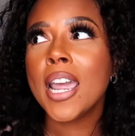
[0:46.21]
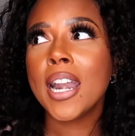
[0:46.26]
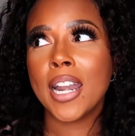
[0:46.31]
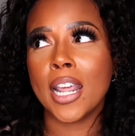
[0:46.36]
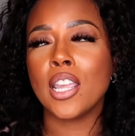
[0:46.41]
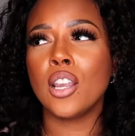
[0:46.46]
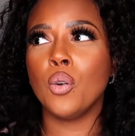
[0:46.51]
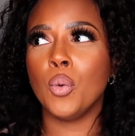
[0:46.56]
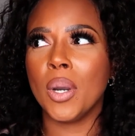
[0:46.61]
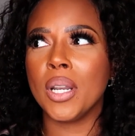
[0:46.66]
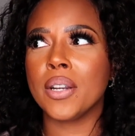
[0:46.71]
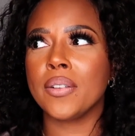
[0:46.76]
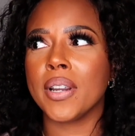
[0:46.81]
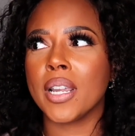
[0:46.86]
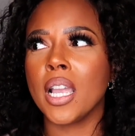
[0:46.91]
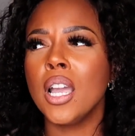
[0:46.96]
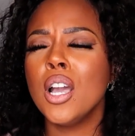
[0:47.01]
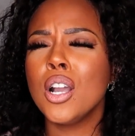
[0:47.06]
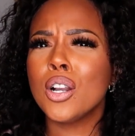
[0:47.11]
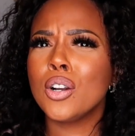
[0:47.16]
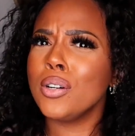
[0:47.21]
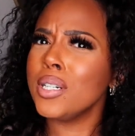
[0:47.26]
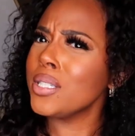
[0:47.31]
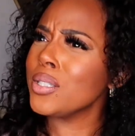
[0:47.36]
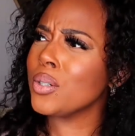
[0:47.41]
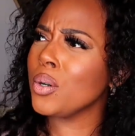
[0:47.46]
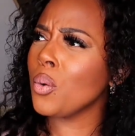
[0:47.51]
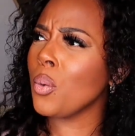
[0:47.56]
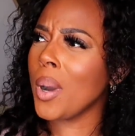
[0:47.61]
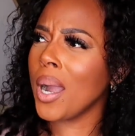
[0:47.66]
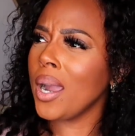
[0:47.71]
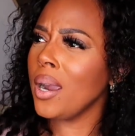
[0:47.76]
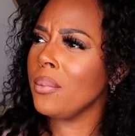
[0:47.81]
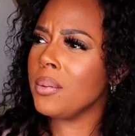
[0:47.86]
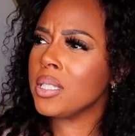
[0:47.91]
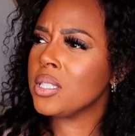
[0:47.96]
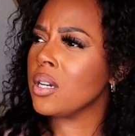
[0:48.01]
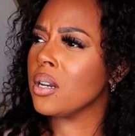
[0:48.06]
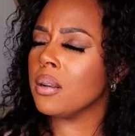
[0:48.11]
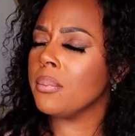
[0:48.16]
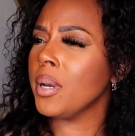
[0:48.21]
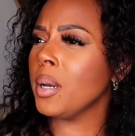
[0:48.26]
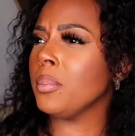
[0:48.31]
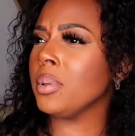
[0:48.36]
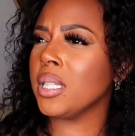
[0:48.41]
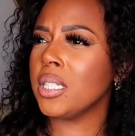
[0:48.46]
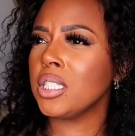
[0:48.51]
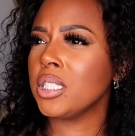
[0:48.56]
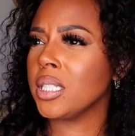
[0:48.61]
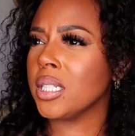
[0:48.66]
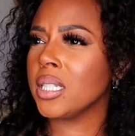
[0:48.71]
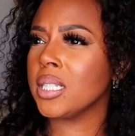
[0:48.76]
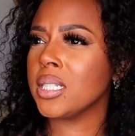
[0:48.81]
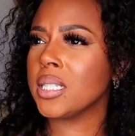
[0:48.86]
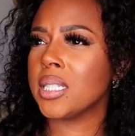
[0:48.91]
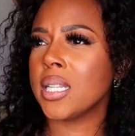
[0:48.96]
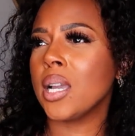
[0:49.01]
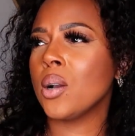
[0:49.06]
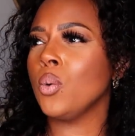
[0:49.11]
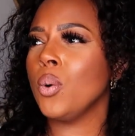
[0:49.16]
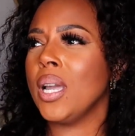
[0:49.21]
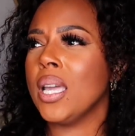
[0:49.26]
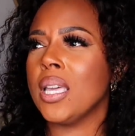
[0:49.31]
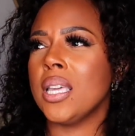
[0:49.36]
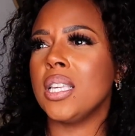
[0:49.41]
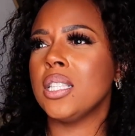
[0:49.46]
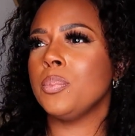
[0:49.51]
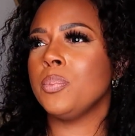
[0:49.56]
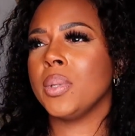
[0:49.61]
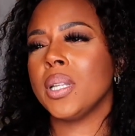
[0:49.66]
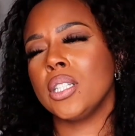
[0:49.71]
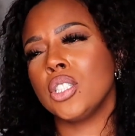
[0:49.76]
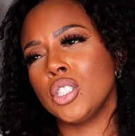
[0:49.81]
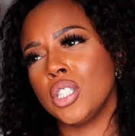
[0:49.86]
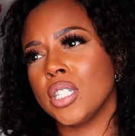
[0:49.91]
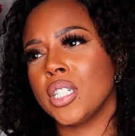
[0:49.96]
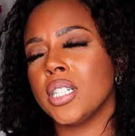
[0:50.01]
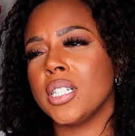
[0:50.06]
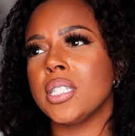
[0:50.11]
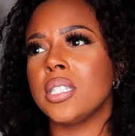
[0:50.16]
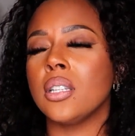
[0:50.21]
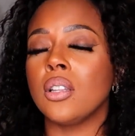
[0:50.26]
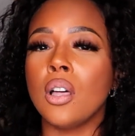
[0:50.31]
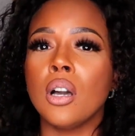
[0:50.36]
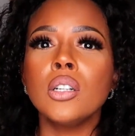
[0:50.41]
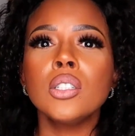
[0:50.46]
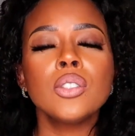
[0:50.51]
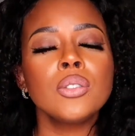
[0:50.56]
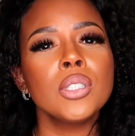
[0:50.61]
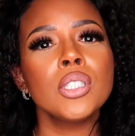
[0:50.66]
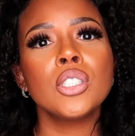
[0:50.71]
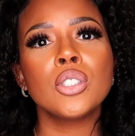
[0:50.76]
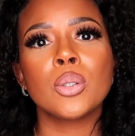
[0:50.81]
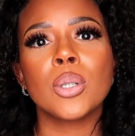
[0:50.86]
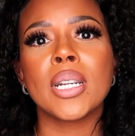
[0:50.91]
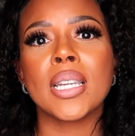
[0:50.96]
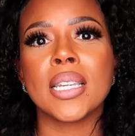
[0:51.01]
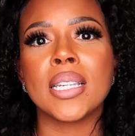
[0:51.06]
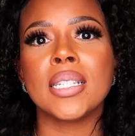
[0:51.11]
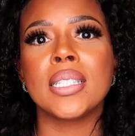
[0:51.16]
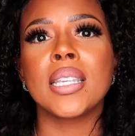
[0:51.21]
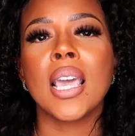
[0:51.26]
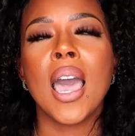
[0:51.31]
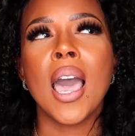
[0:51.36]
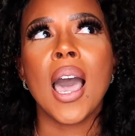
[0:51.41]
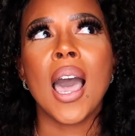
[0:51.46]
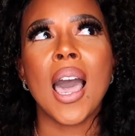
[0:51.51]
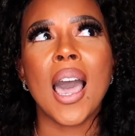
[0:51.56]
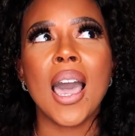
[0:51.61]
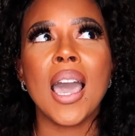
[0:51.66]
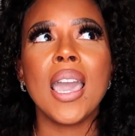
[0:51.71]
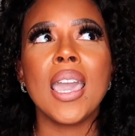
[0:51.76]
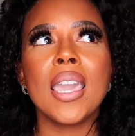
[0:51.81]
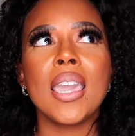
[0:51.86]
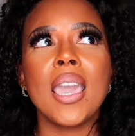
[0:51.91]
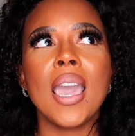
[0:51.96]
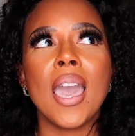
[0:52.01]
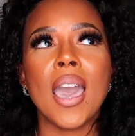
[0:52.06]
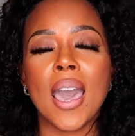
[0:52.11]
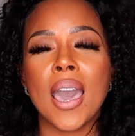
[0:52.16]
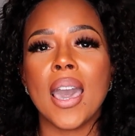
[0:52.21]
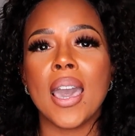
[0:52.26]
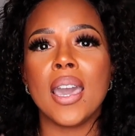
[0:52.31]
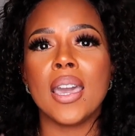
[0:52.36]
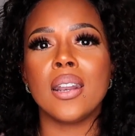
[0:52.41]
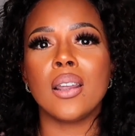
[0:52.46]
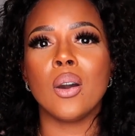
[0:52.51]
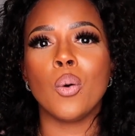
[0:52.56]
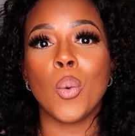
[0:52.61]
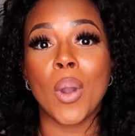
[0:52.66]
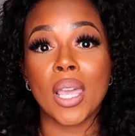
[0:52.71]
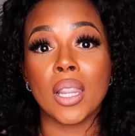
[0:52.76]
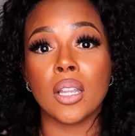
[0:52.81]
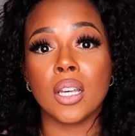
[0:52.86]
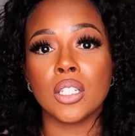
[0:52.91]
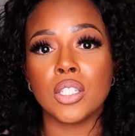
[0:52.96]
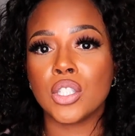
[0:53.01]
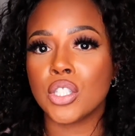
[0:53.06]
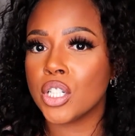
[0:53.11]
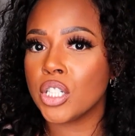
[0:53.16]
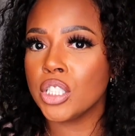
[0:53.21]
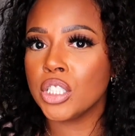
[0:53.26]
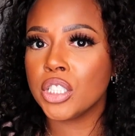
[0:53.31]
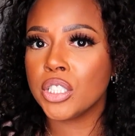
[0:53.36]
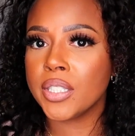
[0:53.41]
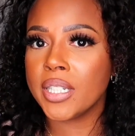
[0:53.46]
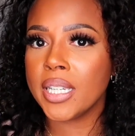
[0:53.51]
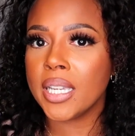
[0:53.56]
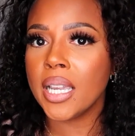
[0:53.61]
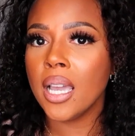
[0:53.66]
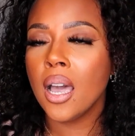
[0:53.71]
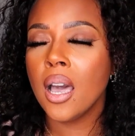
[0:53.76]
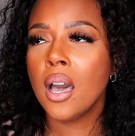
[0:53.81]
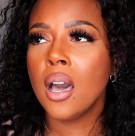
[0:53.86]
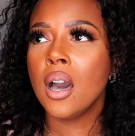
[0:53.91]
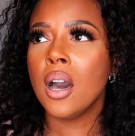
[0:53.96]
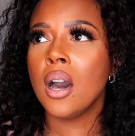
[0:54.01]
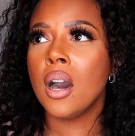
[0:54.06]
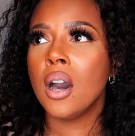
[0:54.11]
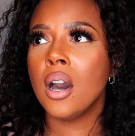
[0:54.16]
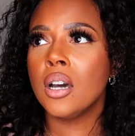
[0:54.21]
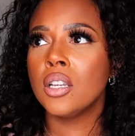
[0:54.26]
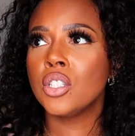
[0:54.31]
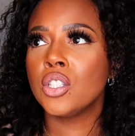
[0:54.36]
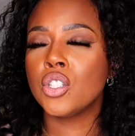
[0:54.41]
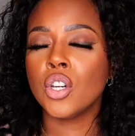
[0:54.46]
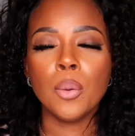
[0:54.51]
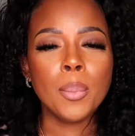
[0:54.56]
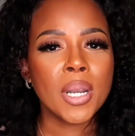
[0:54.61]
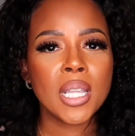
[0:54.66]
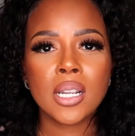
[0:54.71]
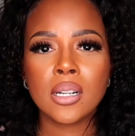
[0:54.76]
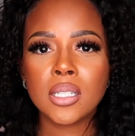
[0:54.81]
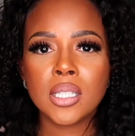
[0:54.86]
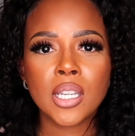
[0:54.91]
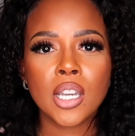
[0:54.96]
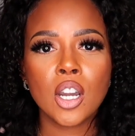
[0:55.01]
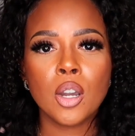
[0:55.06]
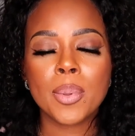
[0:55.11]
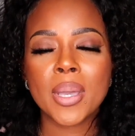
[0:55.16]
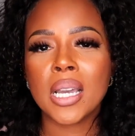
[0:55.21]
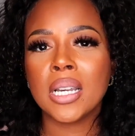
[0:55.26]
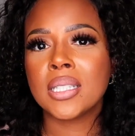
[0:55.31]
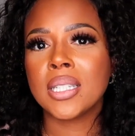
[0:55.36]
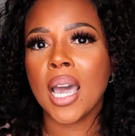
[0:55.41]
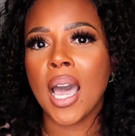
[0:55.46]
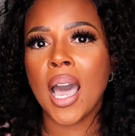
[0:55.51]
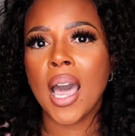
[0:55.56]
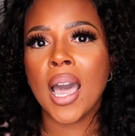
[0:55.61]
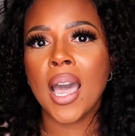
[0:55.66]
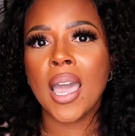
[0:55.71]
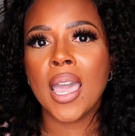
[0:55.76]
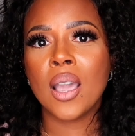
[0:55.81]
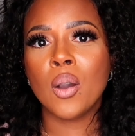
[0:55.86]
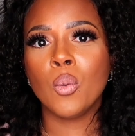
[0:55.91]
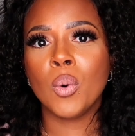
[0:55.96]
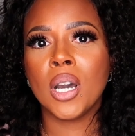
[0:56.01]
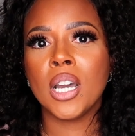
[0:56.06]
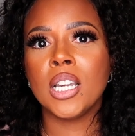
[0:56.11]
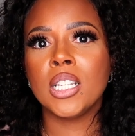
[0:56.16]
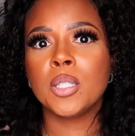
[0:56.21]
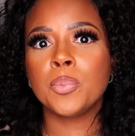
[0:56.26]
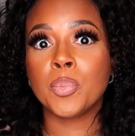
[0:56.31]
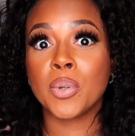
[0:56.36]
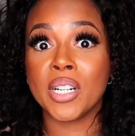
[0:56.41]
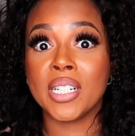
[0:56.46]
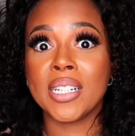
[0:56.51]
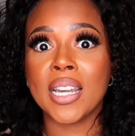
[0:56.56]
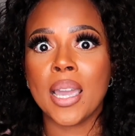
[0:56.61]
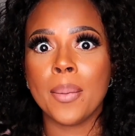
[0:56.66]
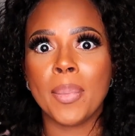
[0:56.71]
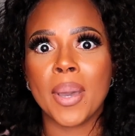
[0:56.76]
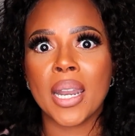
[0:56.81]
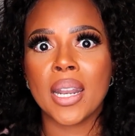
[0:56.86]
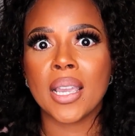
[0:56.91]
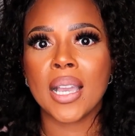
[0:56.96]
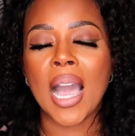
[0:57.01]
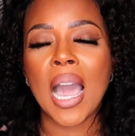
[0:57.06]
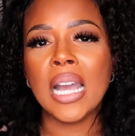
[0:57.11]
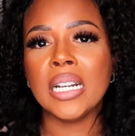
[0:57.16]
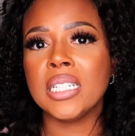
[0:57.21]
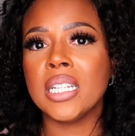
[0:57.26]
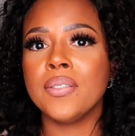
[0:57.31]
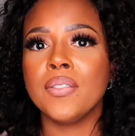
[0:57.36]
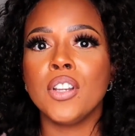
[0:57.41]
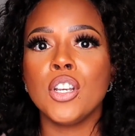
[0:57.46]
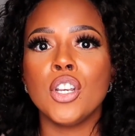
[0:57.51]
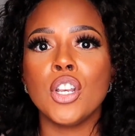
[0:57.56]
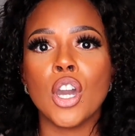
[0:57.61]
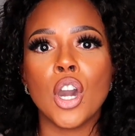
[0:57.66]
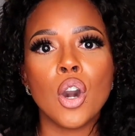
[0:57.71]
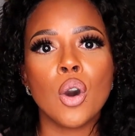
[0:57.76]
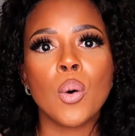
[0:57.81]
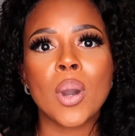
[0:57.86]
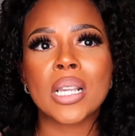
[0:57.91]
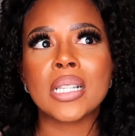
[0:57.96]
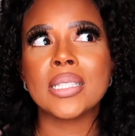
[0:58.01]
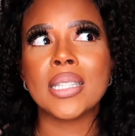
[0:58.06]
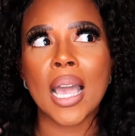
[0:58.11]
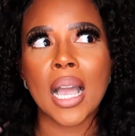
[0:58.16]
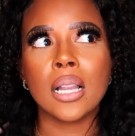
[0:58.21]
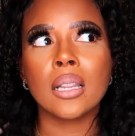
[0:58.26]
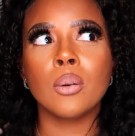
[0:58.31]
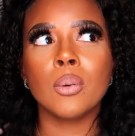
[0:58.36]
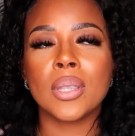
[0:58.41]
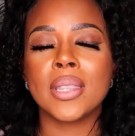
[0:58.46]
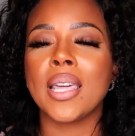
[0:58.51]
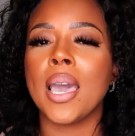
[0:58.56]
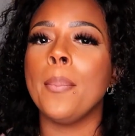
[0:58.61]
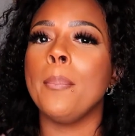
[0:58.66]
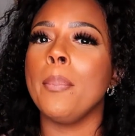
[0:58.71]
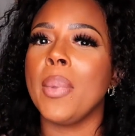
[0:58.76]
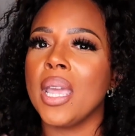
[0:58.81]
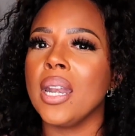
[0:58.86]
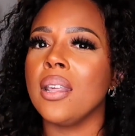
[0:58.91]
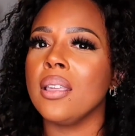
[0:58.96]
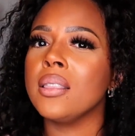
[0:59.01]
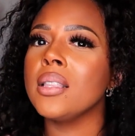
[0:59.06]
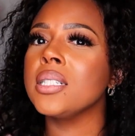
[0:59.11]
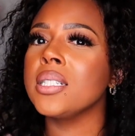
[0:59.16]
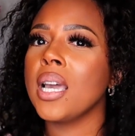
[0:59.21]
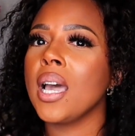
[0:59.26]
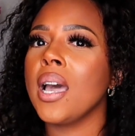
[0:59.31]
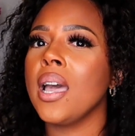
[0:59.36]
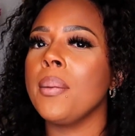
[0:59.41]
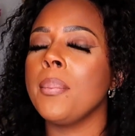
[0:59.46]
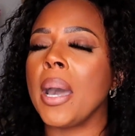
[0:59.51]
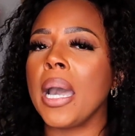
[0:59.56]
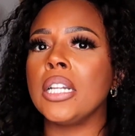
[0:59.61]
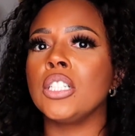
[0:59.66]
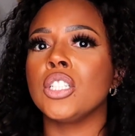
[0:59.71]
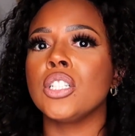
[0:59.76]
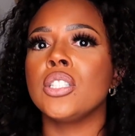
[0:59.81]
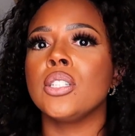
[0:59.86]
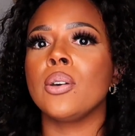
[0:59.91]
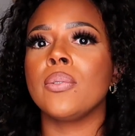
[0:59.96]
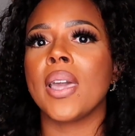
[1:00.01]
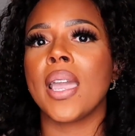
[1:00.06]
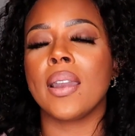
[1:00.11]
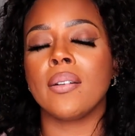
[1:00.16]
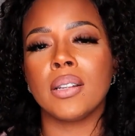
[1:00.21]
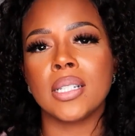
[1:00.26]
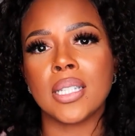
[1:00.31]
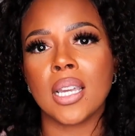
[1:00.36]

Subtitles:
Now you're wondering, Crystal, why are we talking about blood sugars? Like, what is blood sugars? The long story short is I had weight loss surgery so many years ago because I was pre-diabetic. I didn't even know exactly what that meant at the time. I just know that every